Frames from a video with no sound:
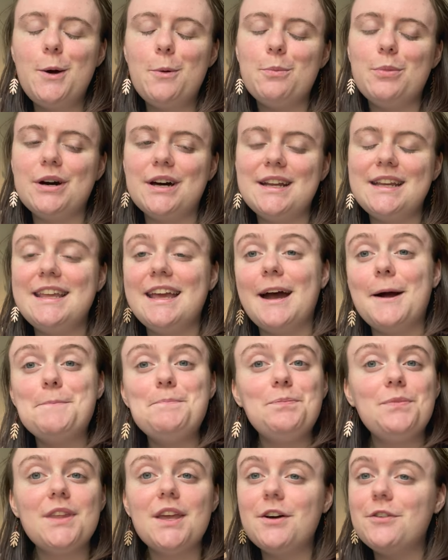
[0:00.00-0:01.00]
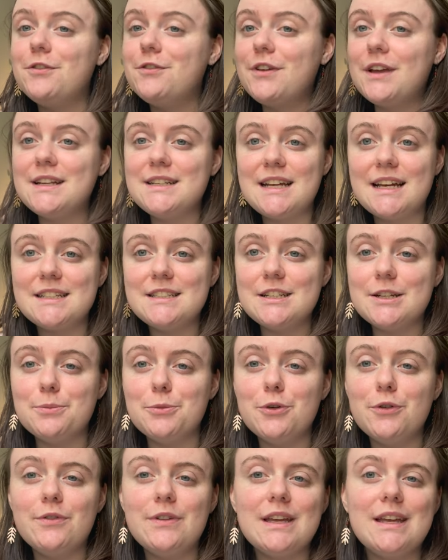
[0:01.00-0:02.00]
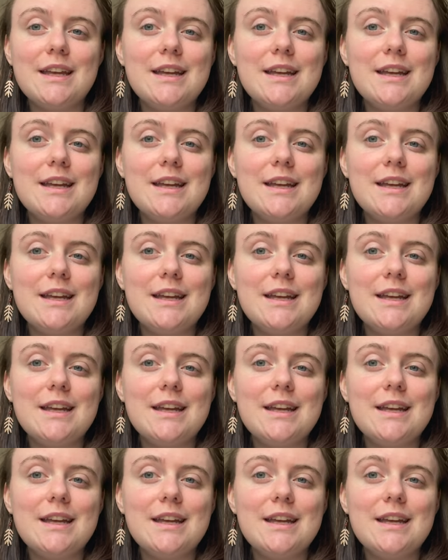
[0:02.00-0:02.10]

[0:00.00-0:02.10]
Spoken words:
But yeah, a fantastic movie.